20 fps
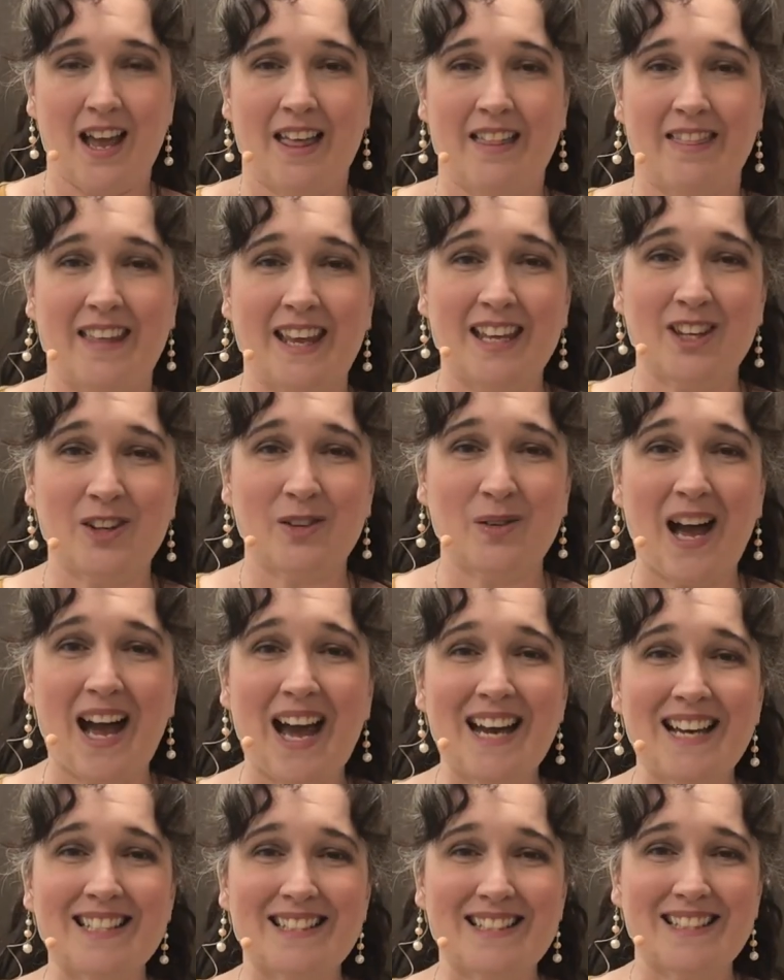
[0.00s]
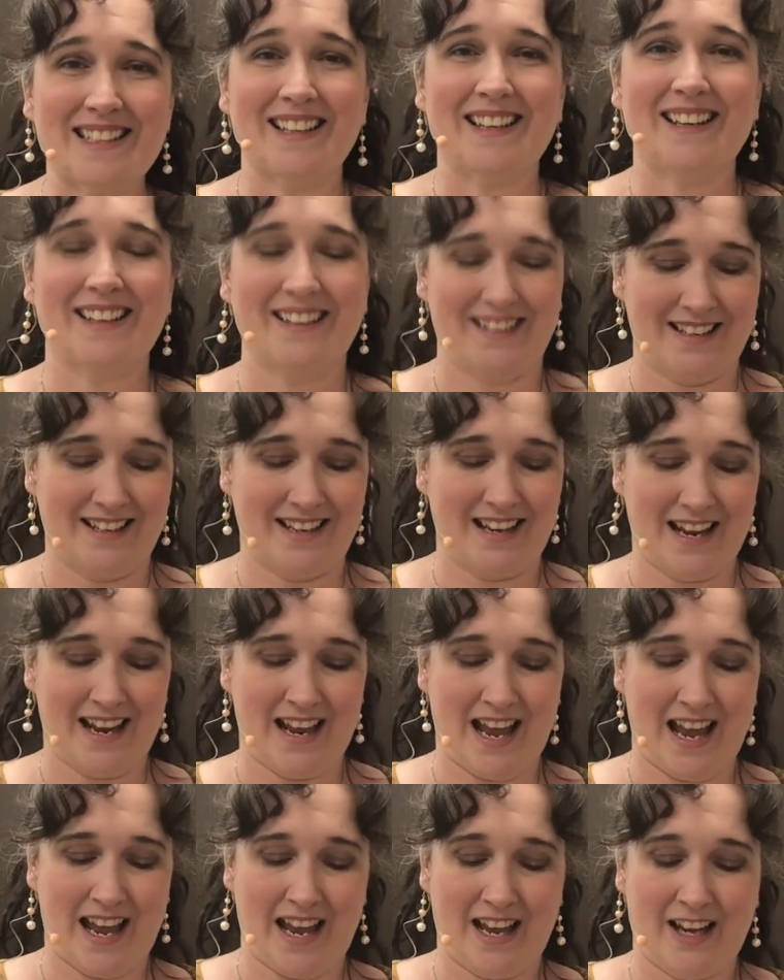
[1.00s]
Thank you guys.
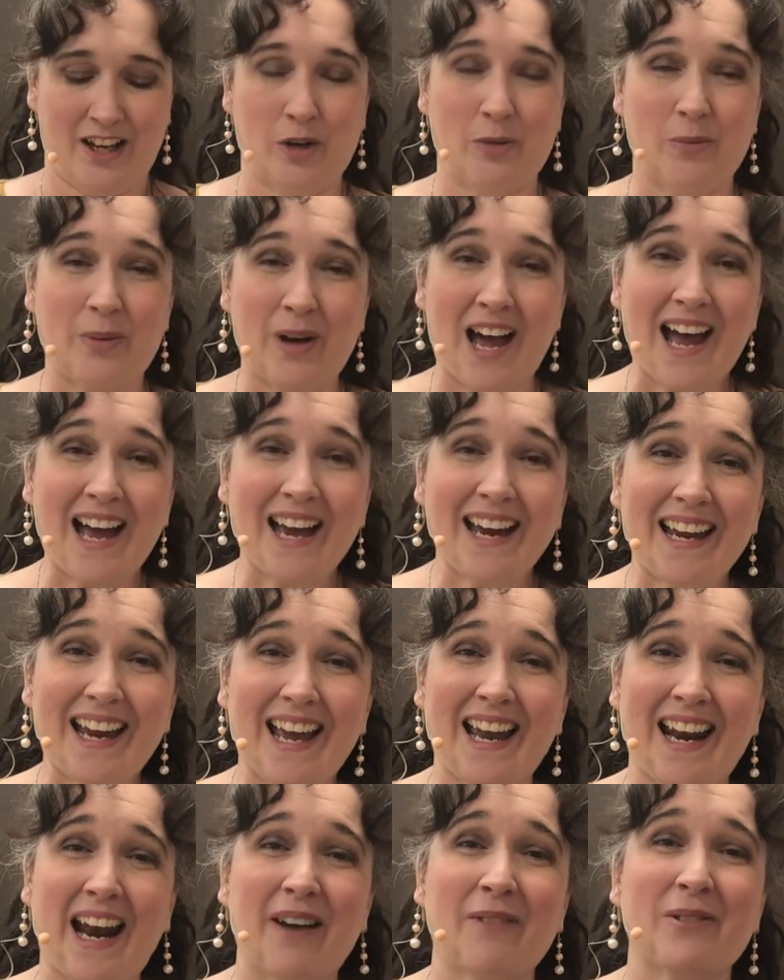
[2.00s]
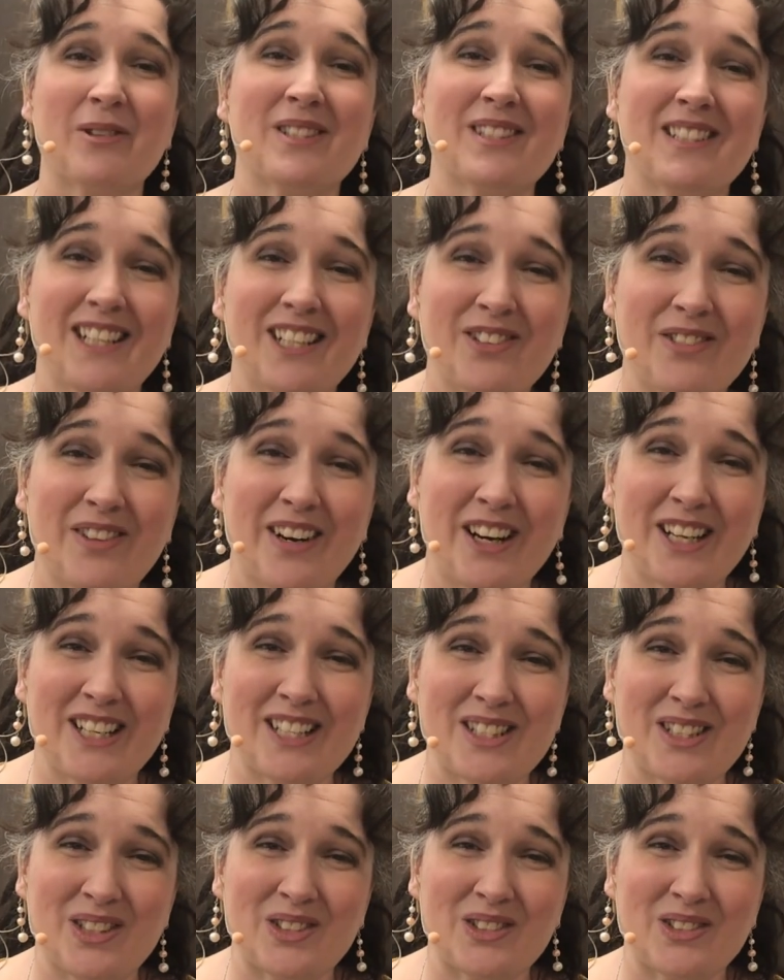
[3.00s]
Goodbye, and I will see you very
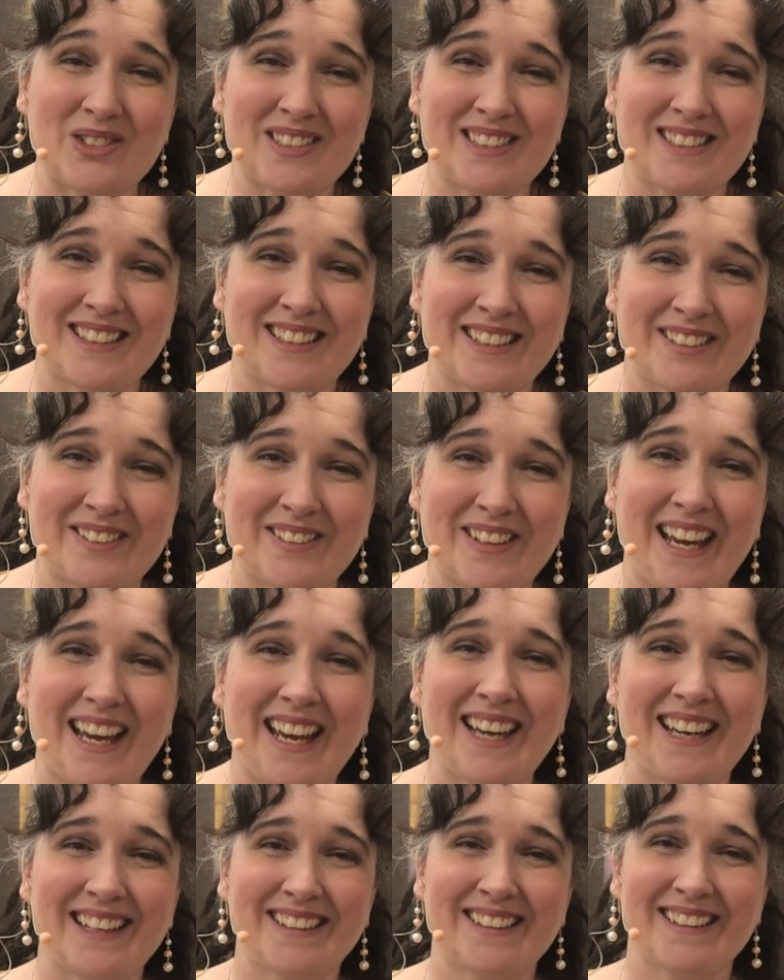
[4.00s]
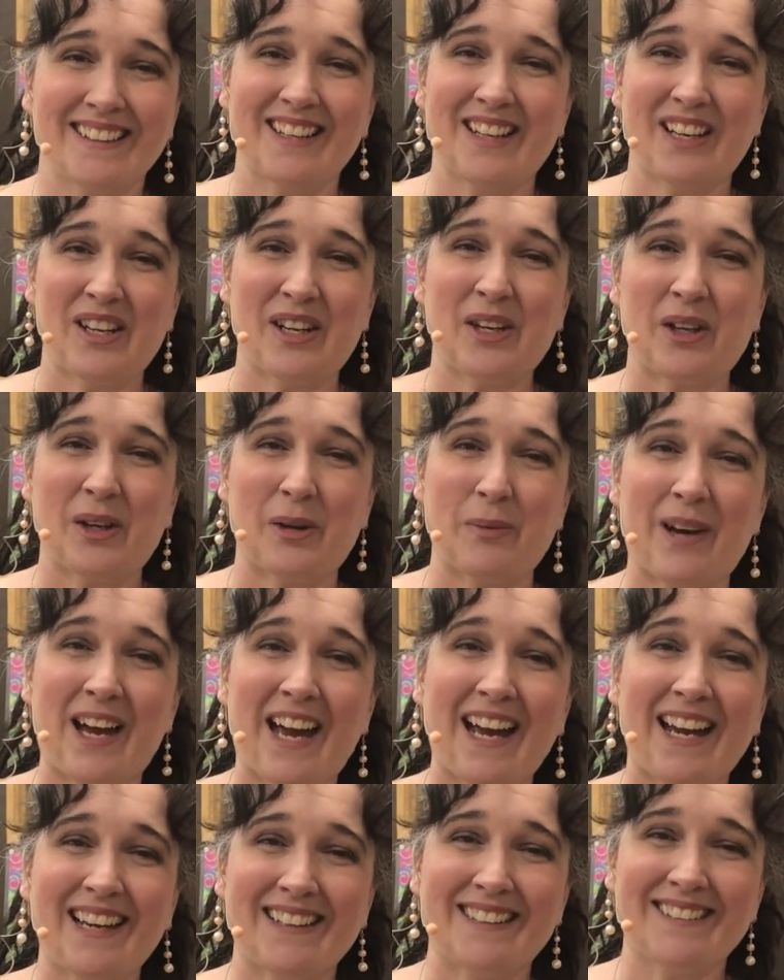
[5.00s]
soon. Okay?
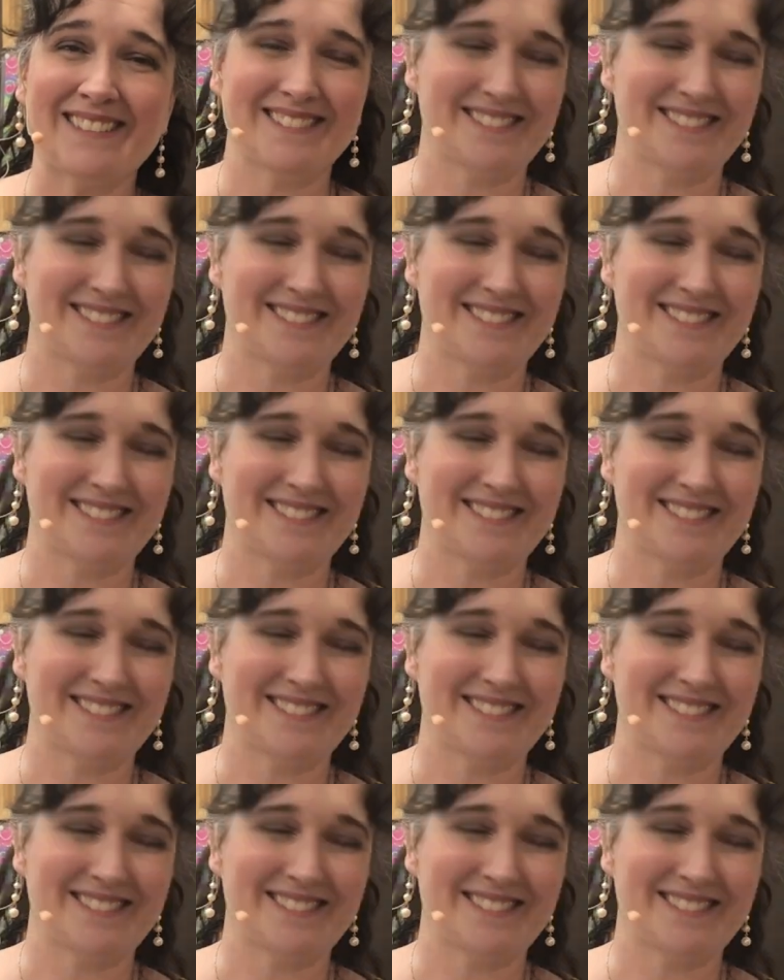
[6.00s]
Goodbye.